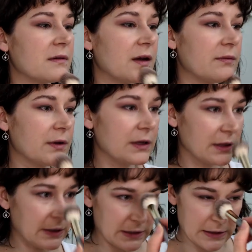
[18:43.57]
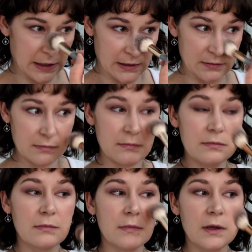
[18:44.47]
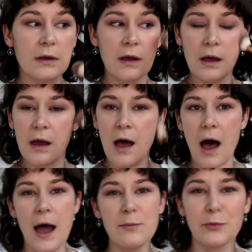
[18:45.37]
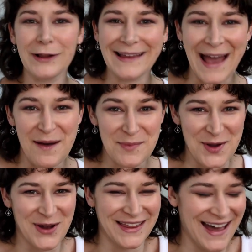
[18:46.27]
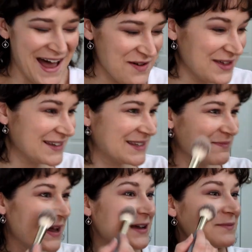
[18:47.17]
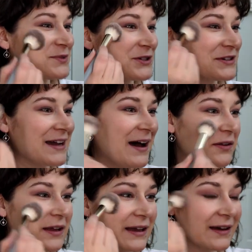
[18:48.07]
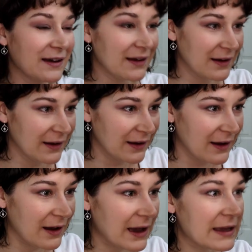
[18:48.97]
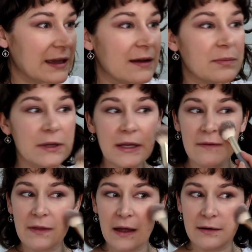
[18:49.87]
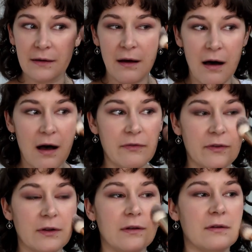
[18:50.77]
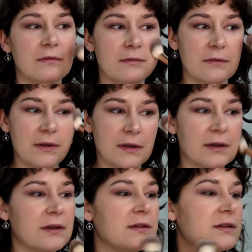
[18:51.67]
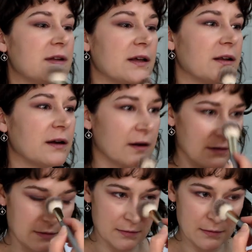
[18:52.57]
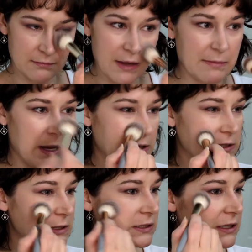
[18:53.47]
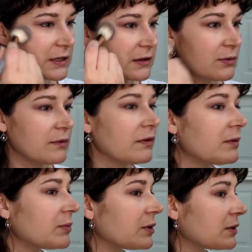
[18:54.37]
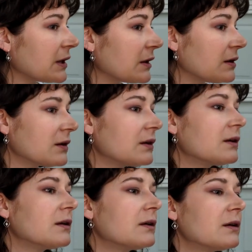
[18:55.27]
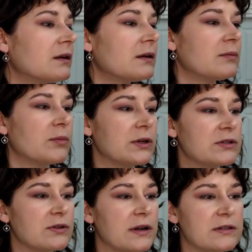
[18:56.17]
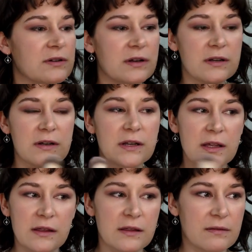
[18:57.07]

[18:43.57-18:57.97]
I really like that. I'm really happy with how this makeup turned out. Like, I can't believe that awful concealer. Maybe I just needed the Ravi Beauty moisturizer underneath.